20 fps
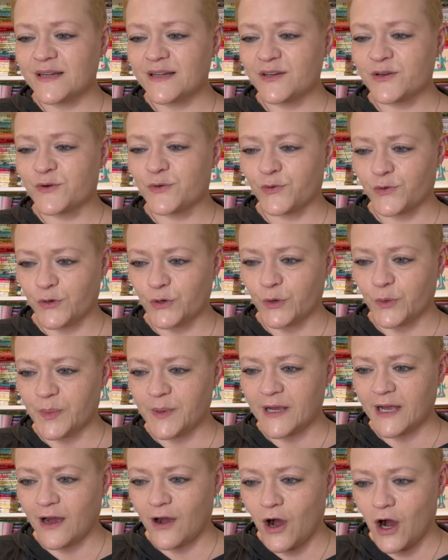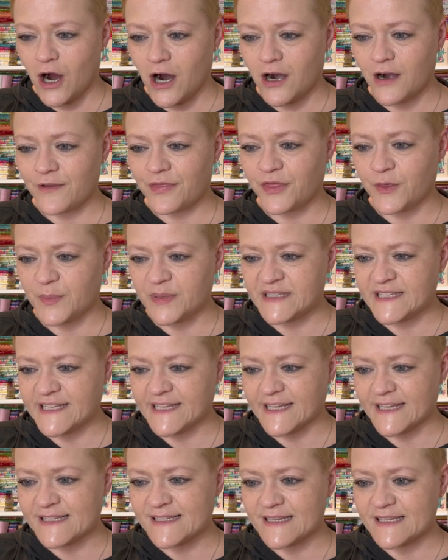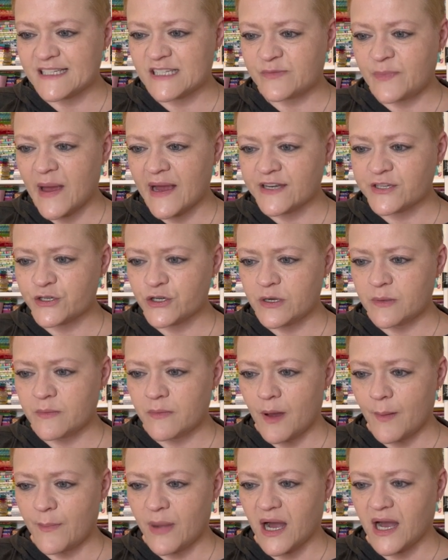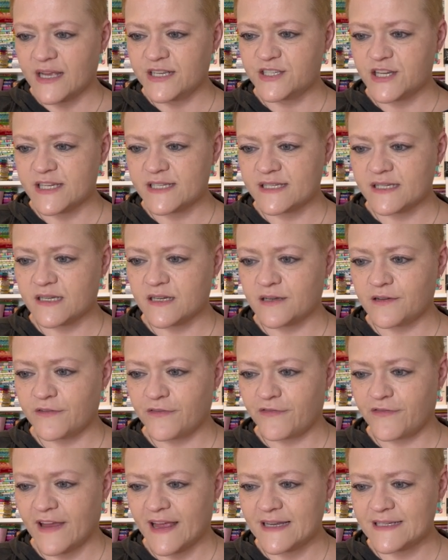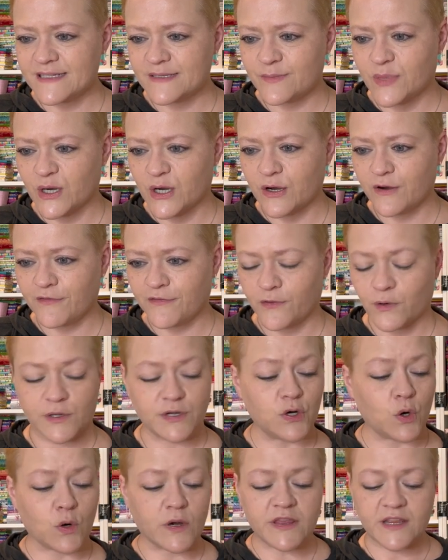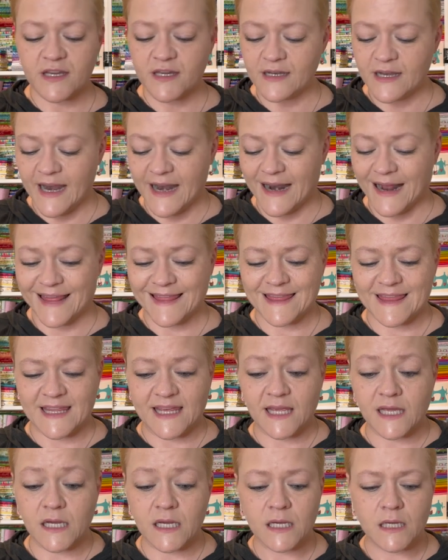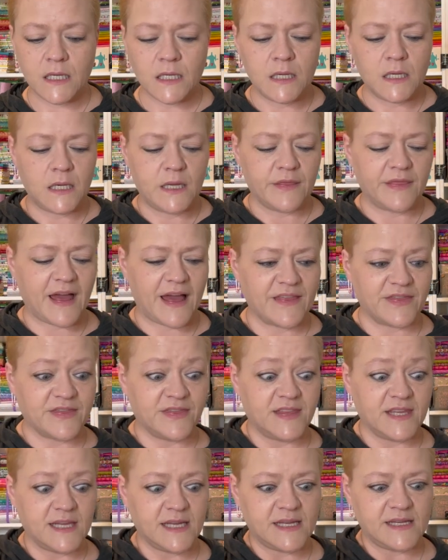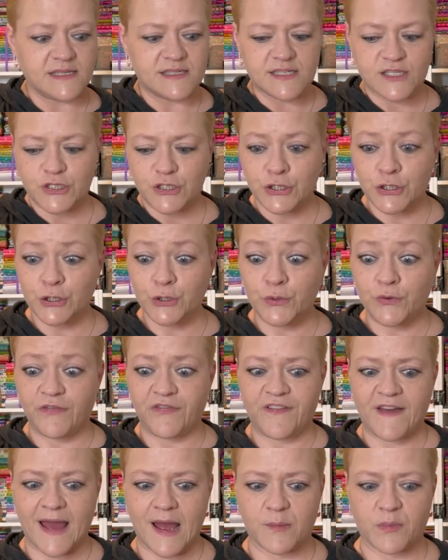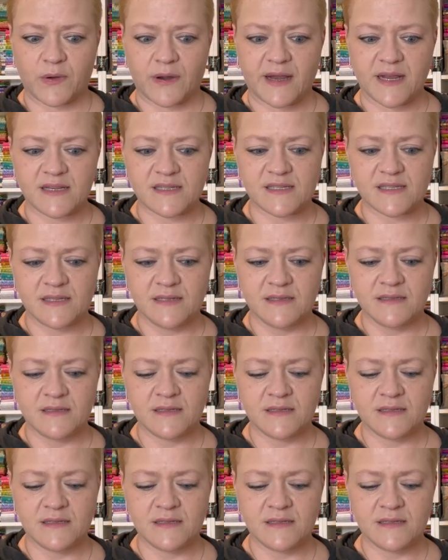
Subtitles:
group are the Batiks. Spectrum by Jessica Vandenberg for Northcote. And I think that these two fabrics